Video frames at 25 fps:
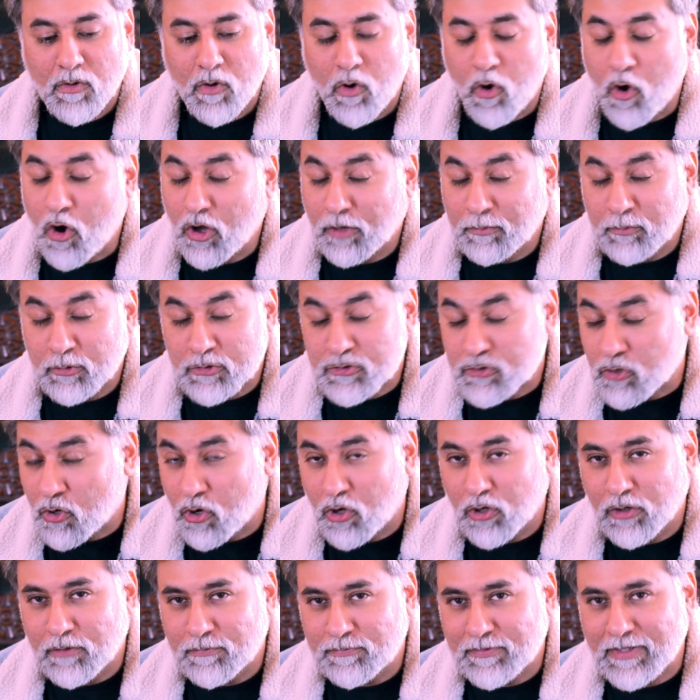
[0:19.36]
Almost
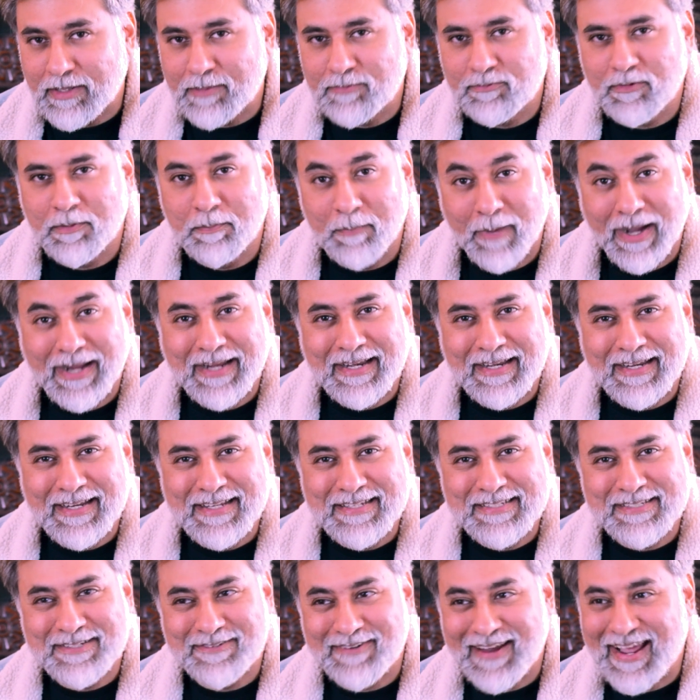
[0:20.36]
all of them were
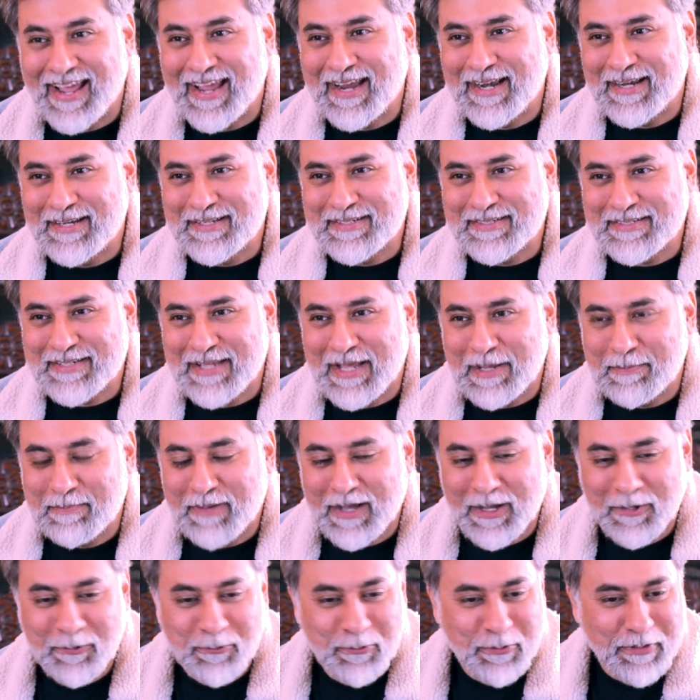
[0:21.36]
mindless rants
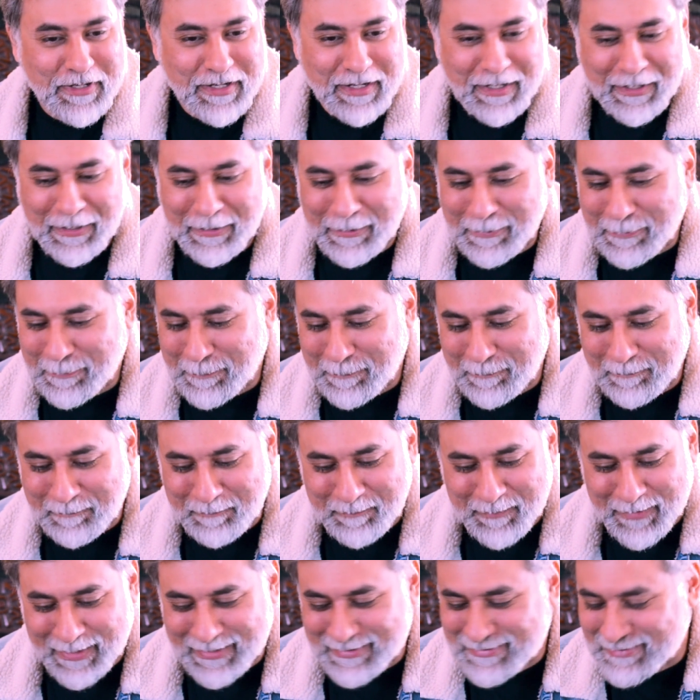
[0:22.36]
about
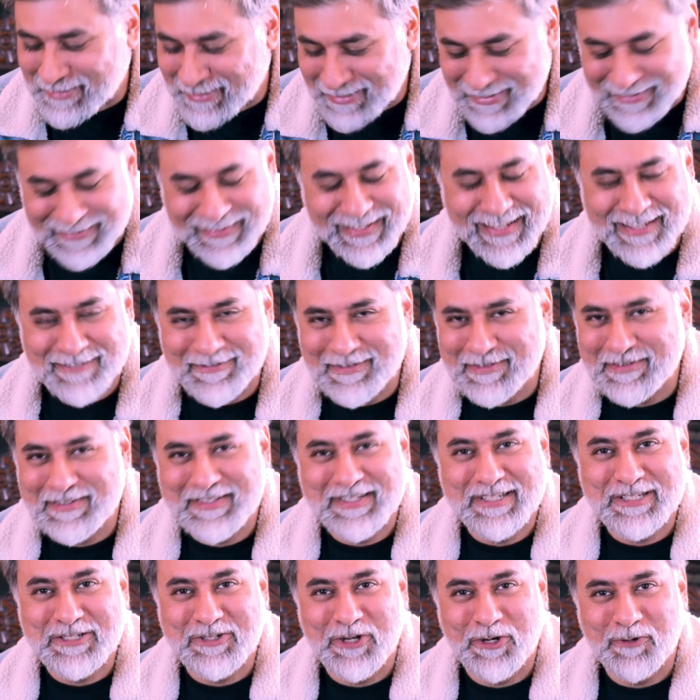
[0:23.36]
certain things which
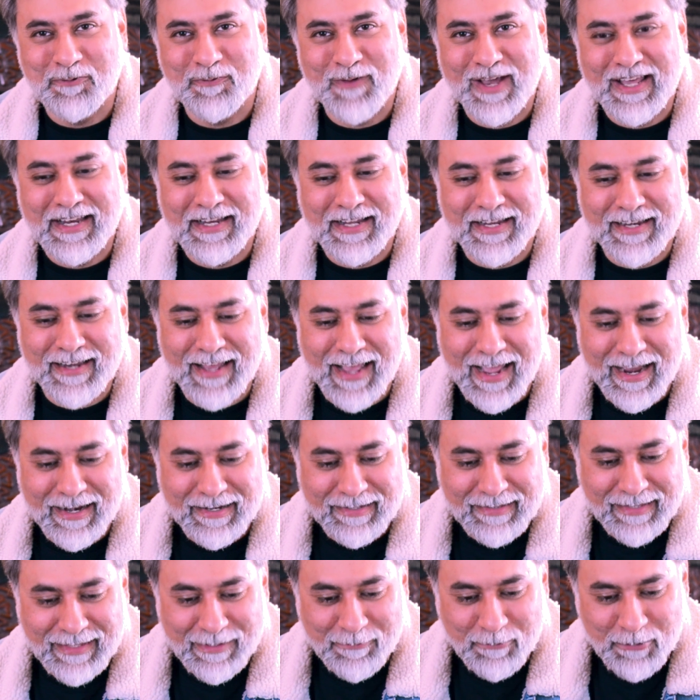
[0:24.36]
are just not valid,
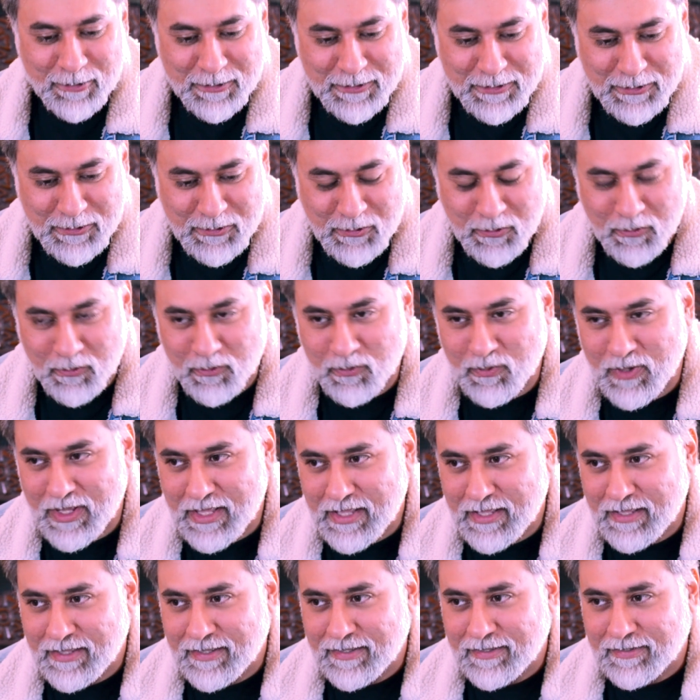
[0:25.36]
and there was no
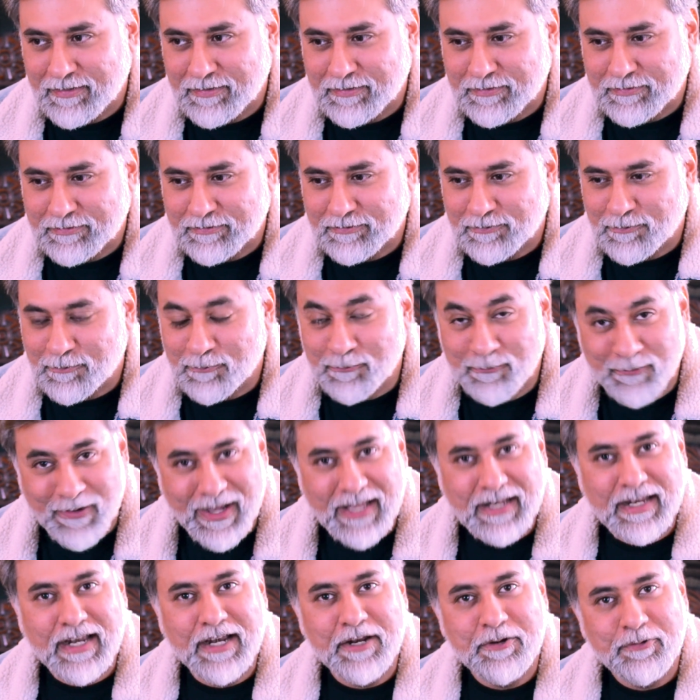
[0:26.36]

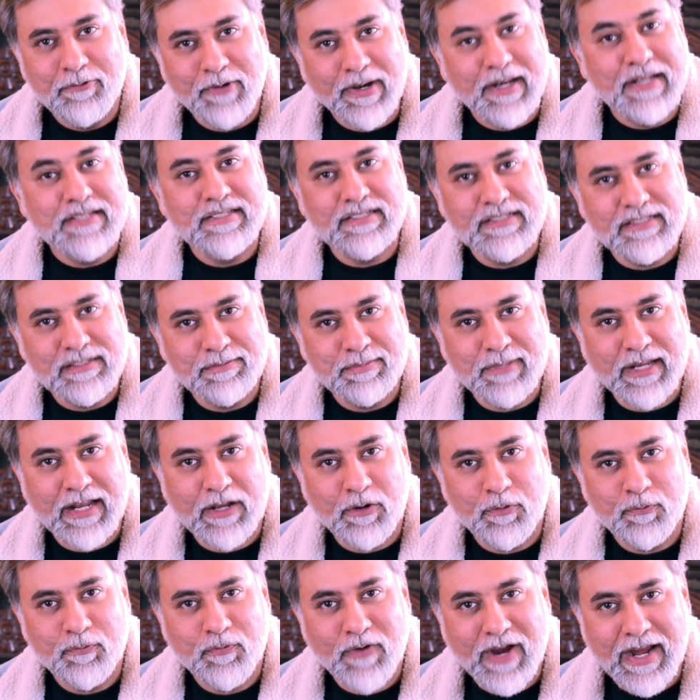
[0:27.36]
valid criticism that
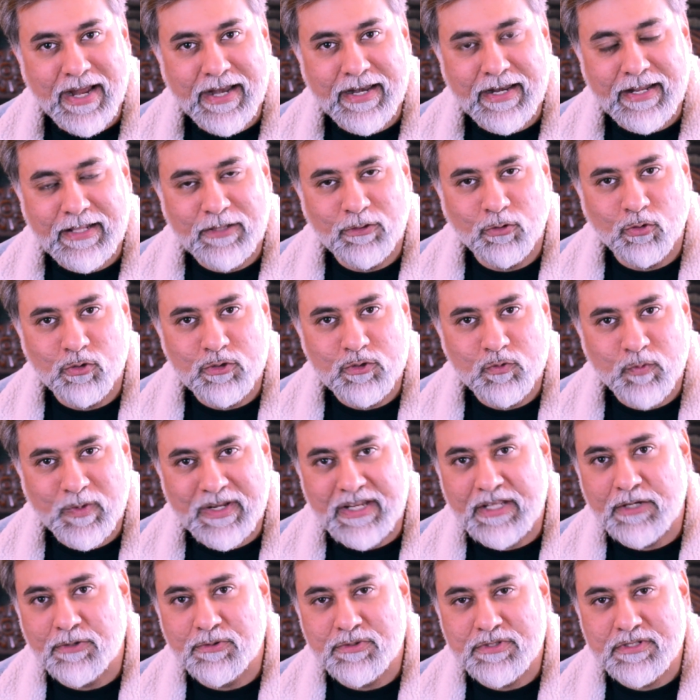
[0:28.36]
I could find in those
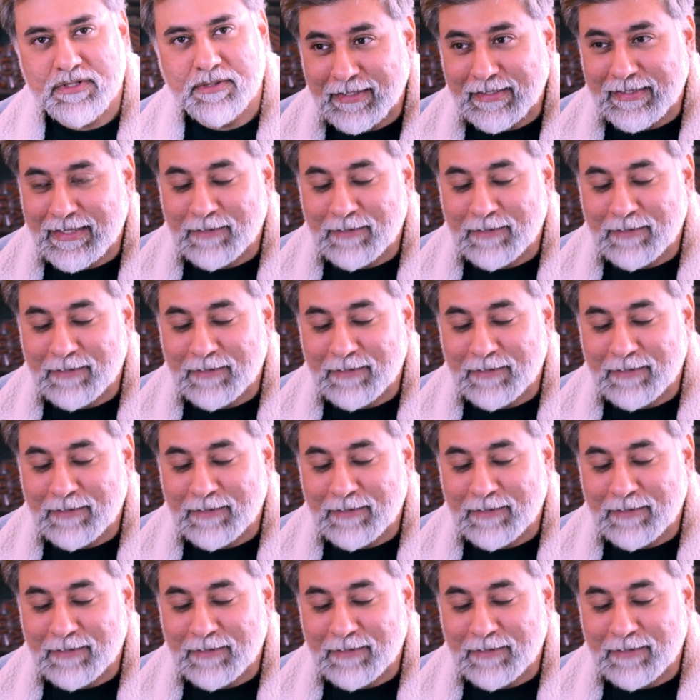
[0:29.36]
videos.